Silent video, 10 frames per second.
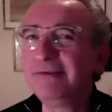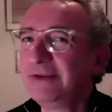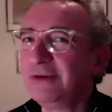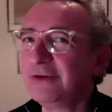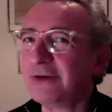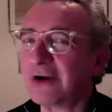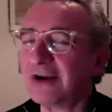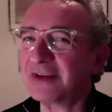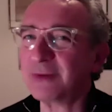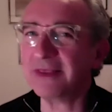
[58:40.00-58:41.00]
Do dog
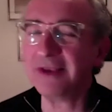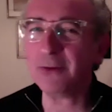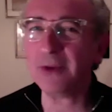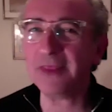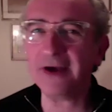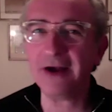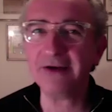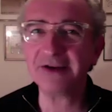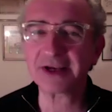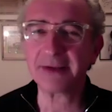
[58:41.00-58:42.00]
owners know when their
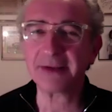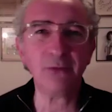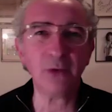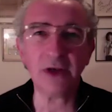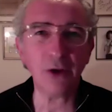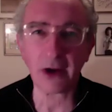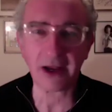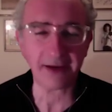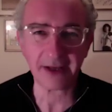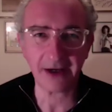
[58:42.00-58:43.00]
owners are coming home? We're not
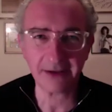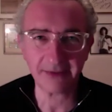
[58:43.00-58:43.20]
coming home.